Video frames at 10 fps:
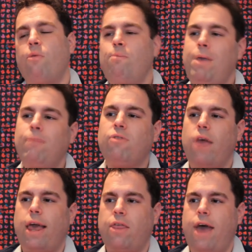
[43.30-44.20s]
Memes
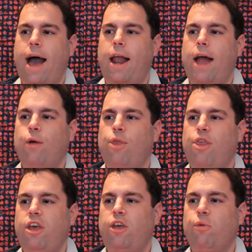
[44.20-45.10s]
like that, I don't
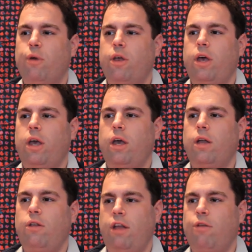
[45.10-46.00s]
think you
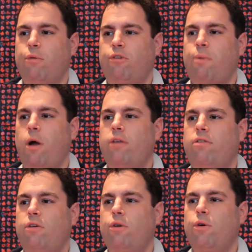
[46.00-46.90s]
really need to respond
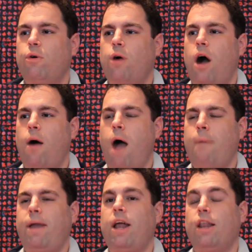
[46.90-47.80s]
to.
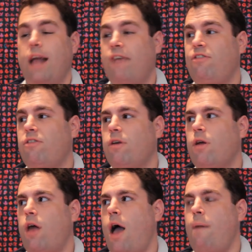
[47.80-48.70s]

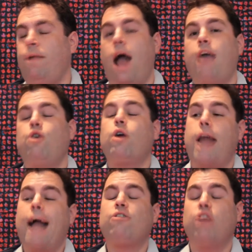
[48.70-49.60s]
You
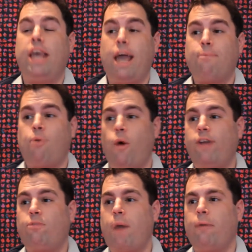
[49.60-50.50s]
can actually get
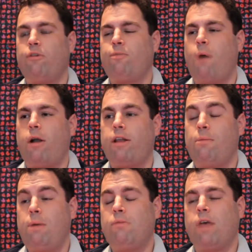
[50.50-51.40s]
points by responding
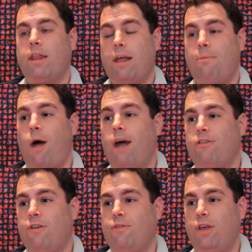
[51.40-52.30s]
to memes like that
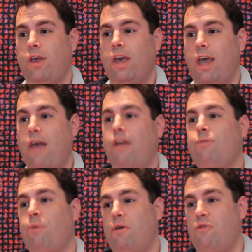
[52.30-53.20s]
positively. Like, yeah,
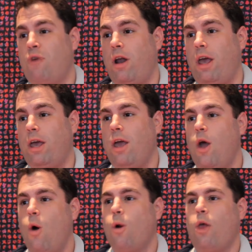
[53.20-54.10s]
that's pretty funny.
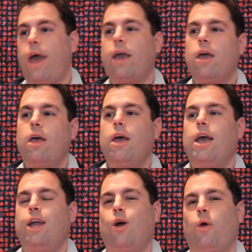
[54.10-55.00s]
Or like,
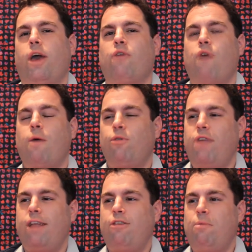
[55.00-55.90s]
you know, like if I was
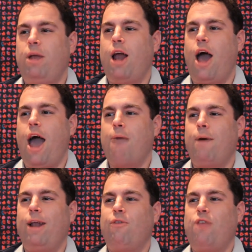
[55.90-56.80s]
Nancy Bina, I
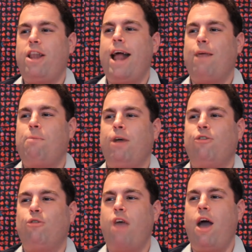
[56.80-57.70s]
might have then had a
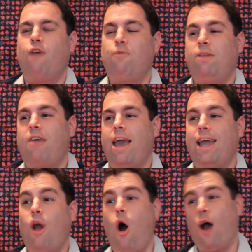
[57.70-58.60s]
picture of me
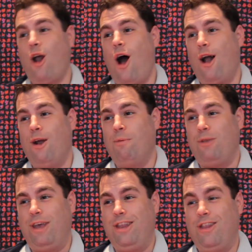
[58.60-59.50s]
taken on a hot air
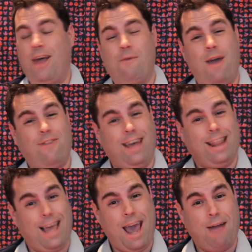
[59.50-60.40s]
balloon, like waving
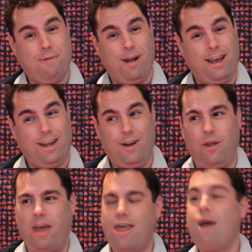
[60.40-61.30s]
at the camera, you
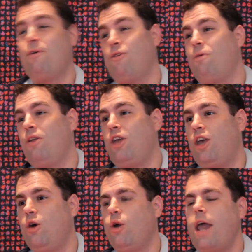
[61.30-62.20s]
know, like that would have been
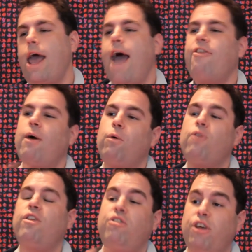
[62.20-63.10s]
cute and that would
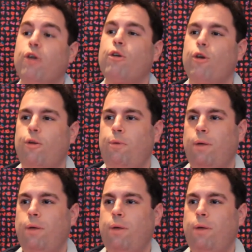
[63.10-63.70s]
have endeared her to